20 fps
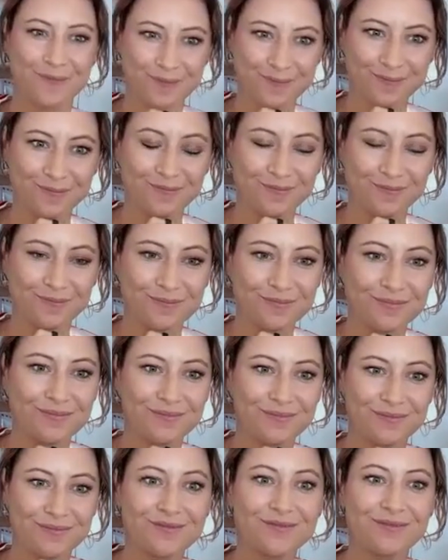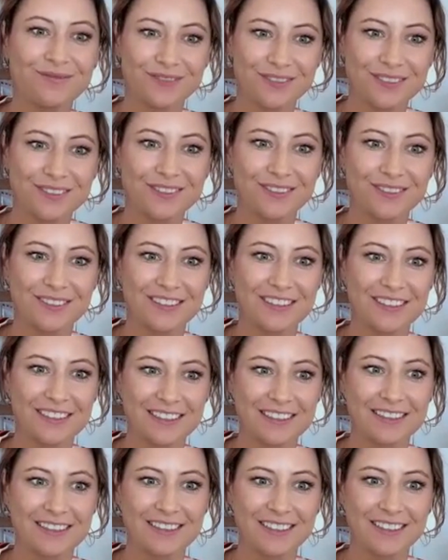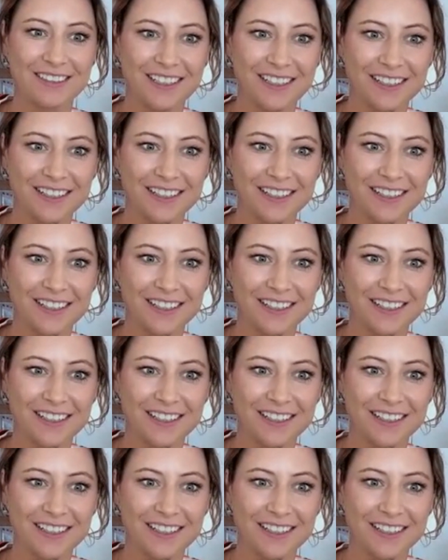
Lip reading: stay in my platforms, look at,